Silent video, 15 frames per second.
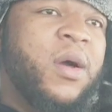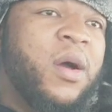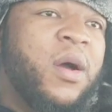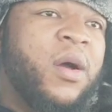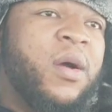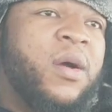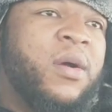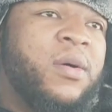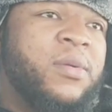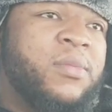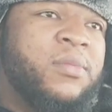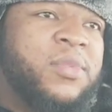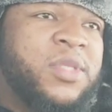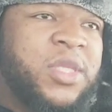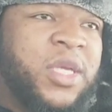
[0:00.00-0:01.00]

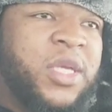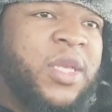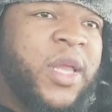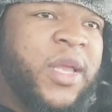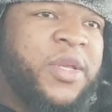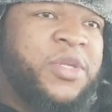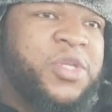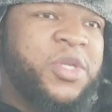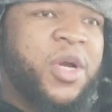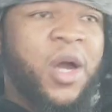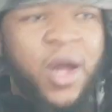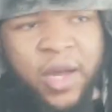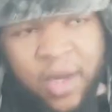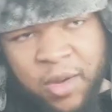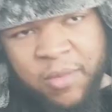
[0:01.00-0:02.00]
Um, seeing that the
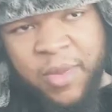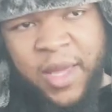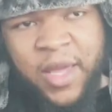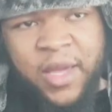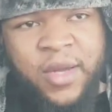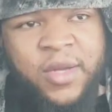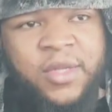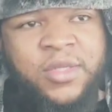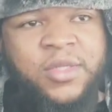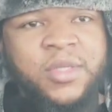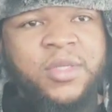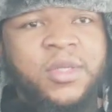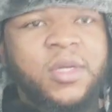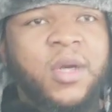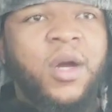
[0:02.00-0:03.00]
Chicago
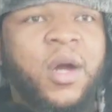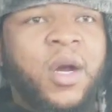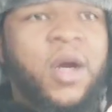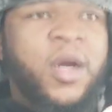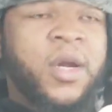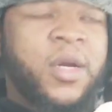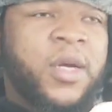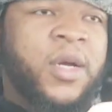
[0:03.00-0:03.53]
Bears are.